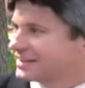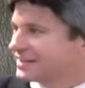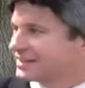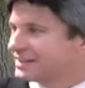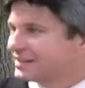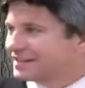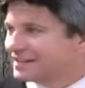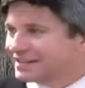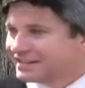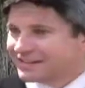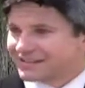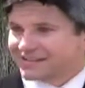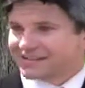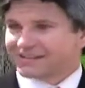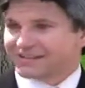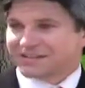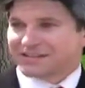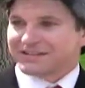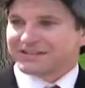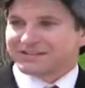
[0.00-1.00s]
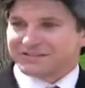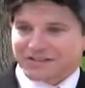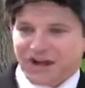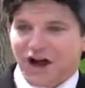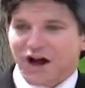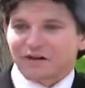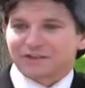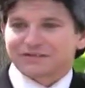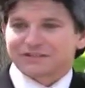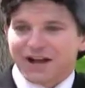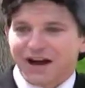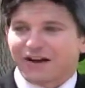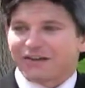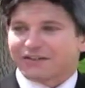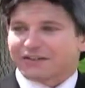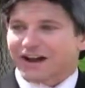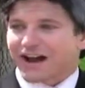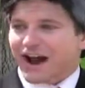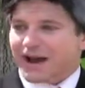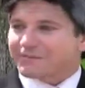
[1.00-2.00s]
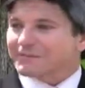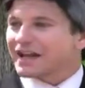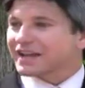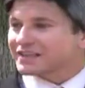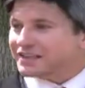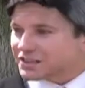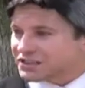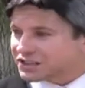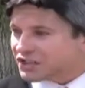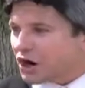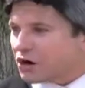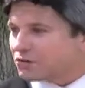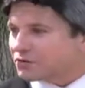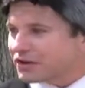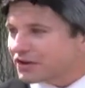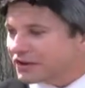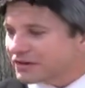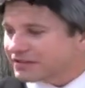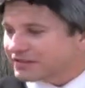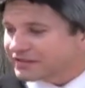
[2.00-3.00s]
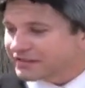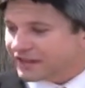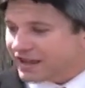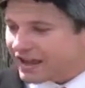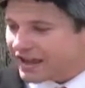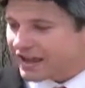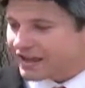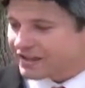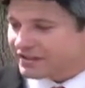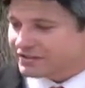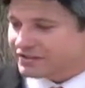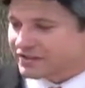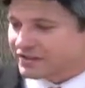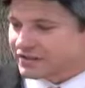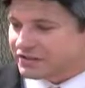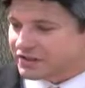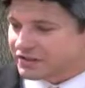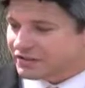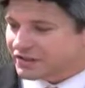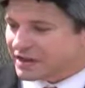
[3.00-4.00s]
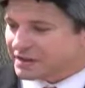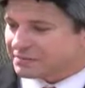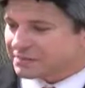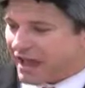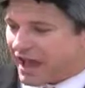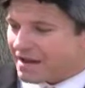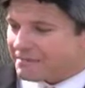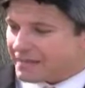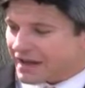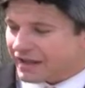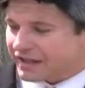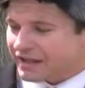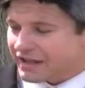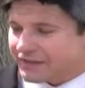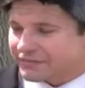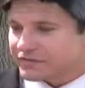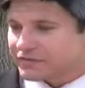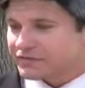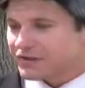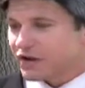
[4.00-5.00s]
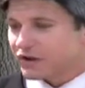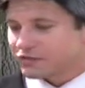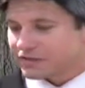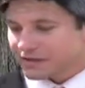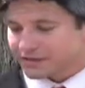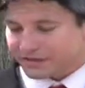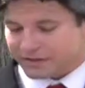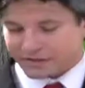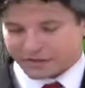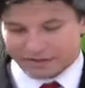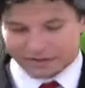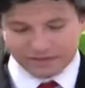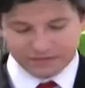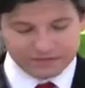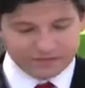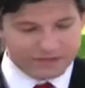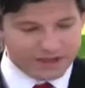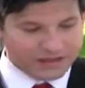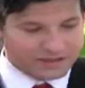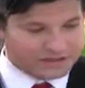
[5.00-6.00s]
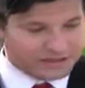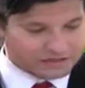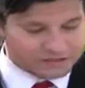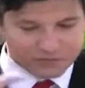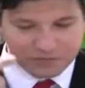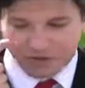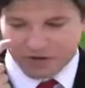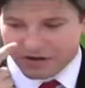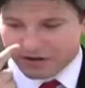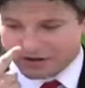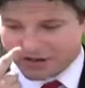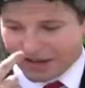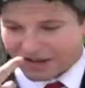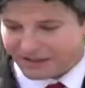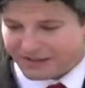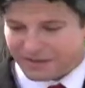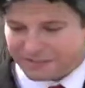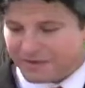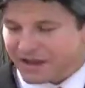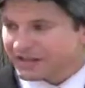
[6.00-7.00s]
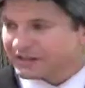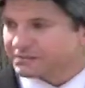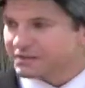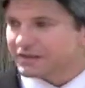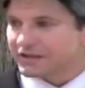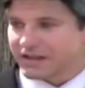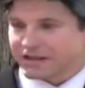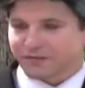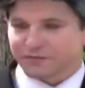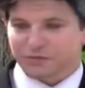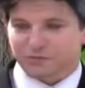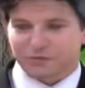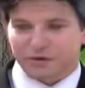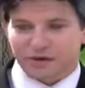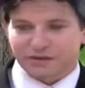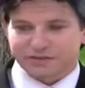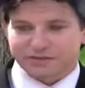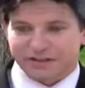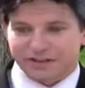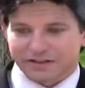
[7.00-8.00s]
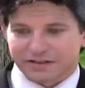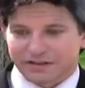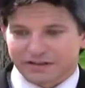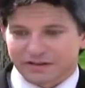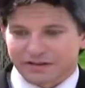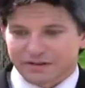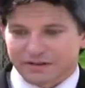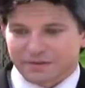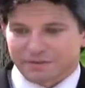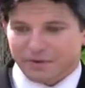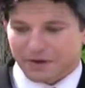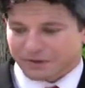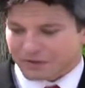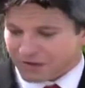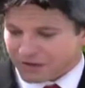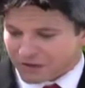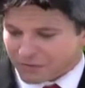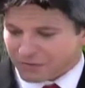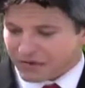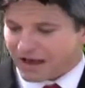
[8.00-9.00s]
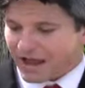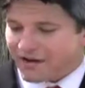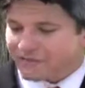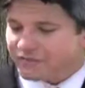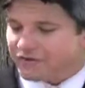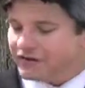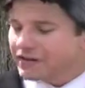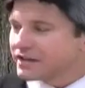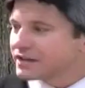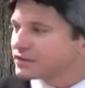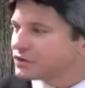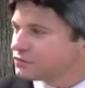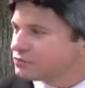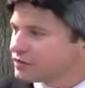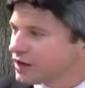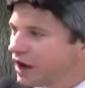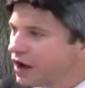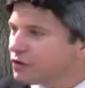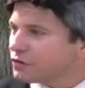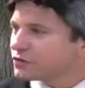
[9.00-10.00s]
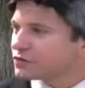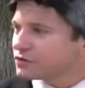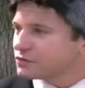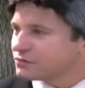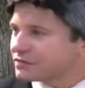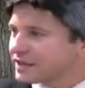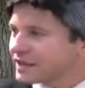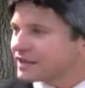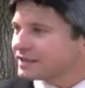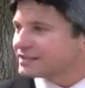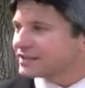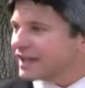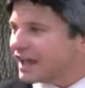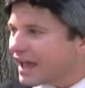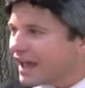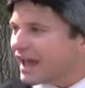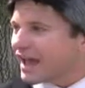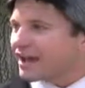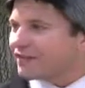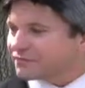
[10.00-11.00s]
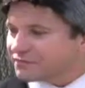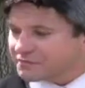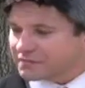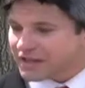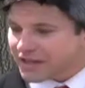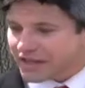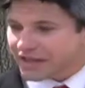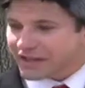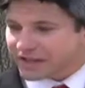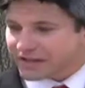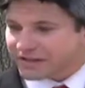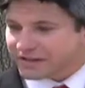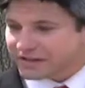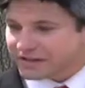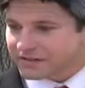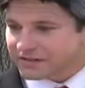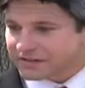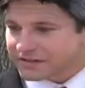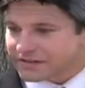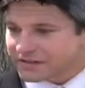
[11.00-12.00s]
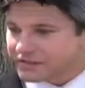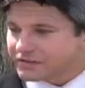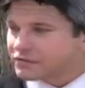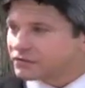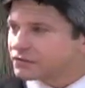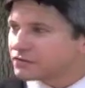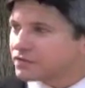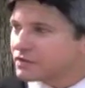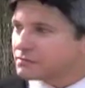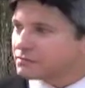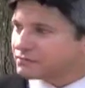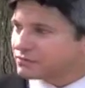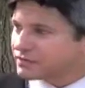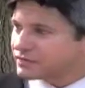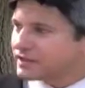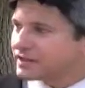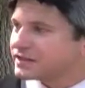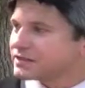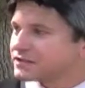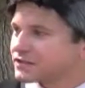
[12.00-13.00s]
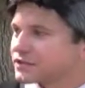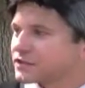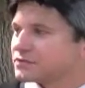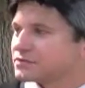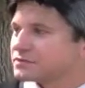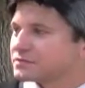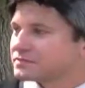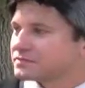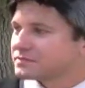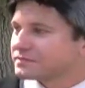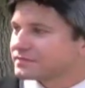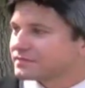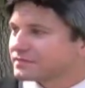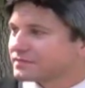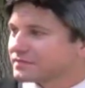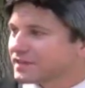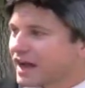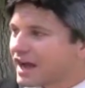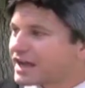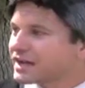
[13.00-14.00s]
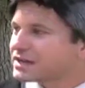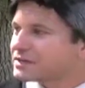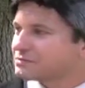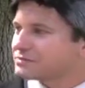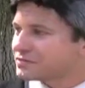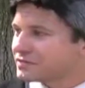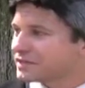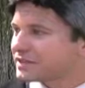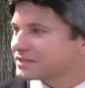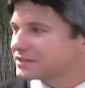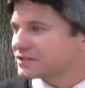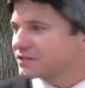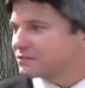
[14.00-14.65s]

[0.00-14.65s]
fries. No. I'm like the Joker, and you're like Batman, even though that doesn't work out. That makes me an evil person. But whatever. You know, you need to have me to complete you. I complete